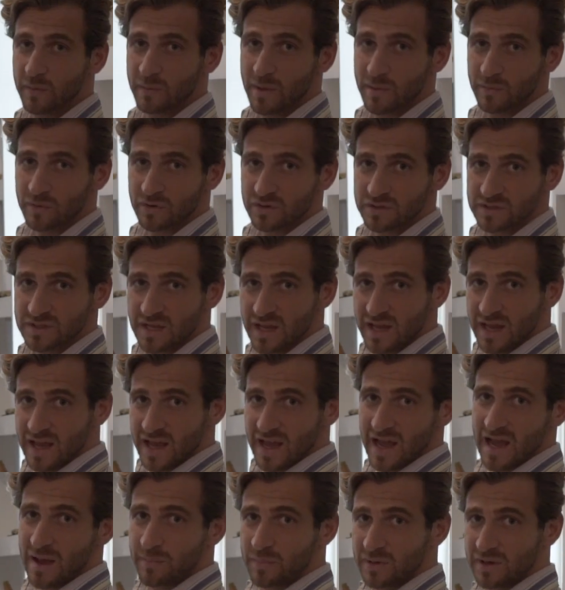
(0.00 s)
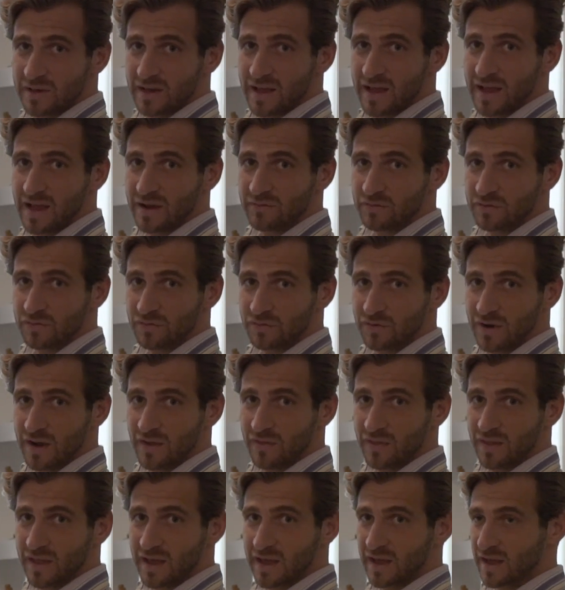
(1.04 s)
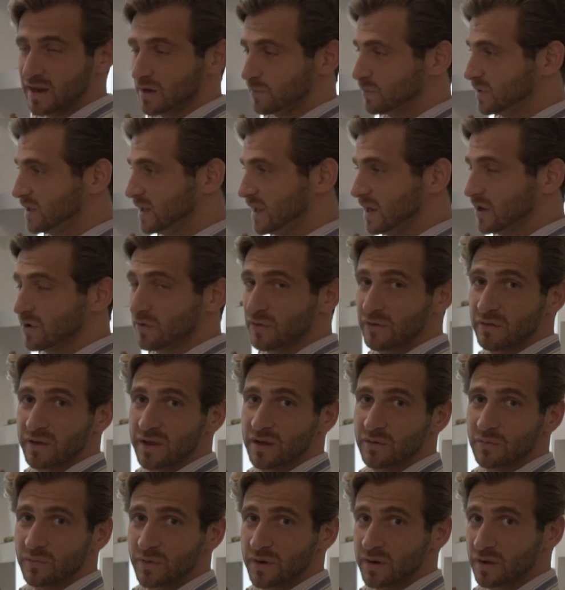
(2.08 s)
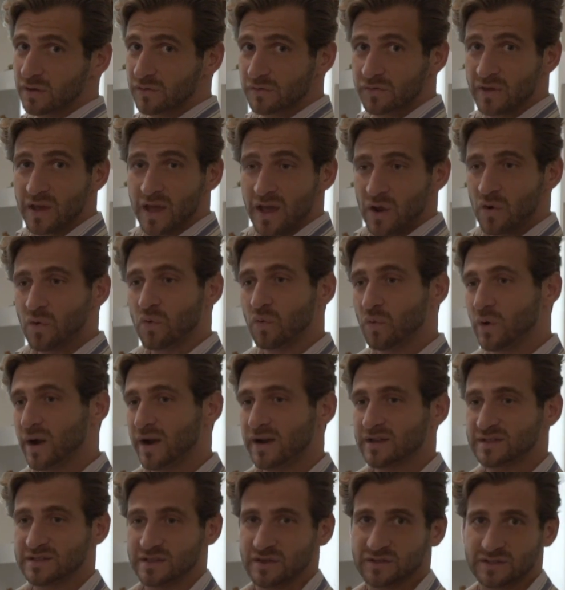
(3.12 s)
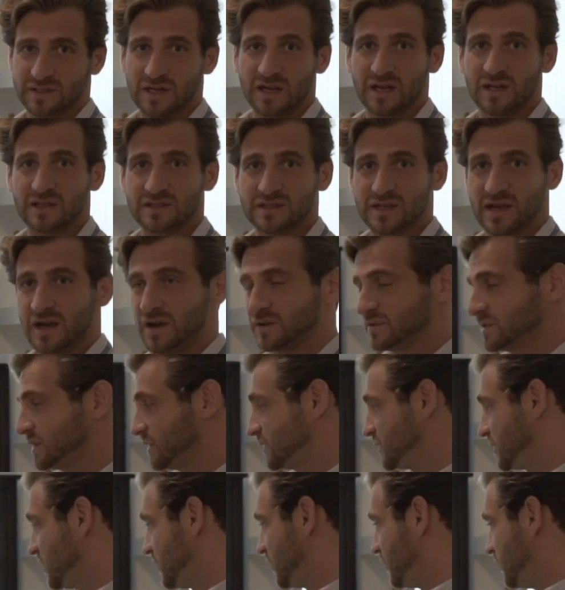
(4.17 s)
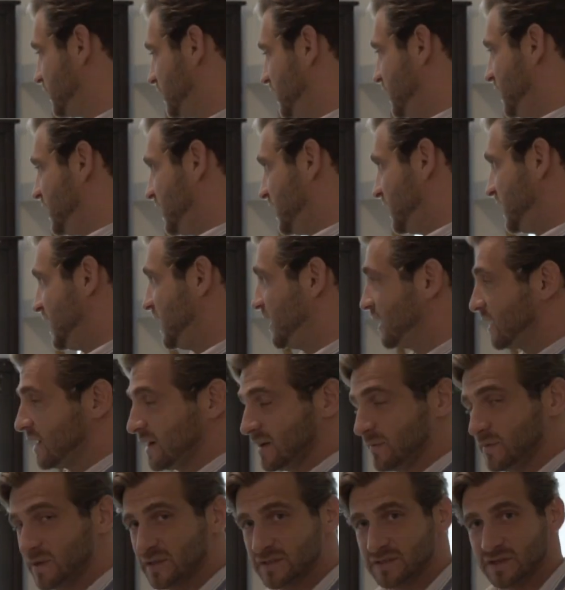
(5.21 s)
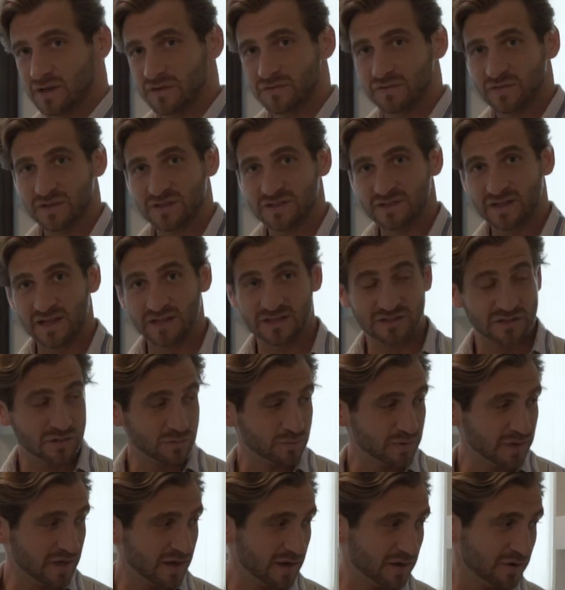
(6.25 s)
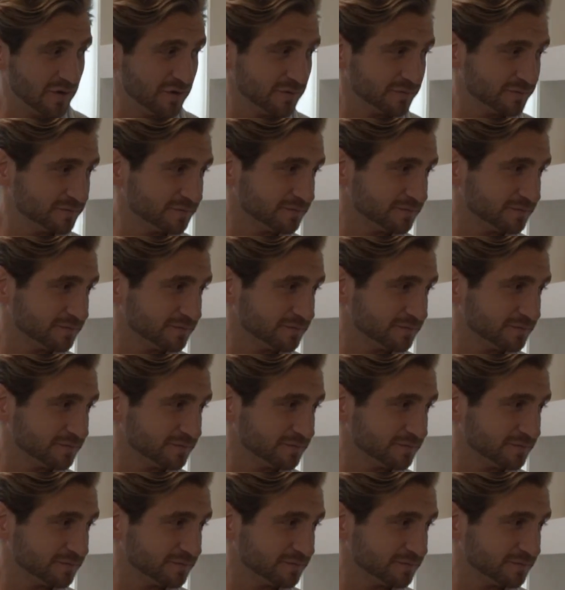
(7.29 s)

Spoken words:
members happened to have a friend that had a piano they were getting rid of right as I was getting this house, and so now I got myself this nice little piano.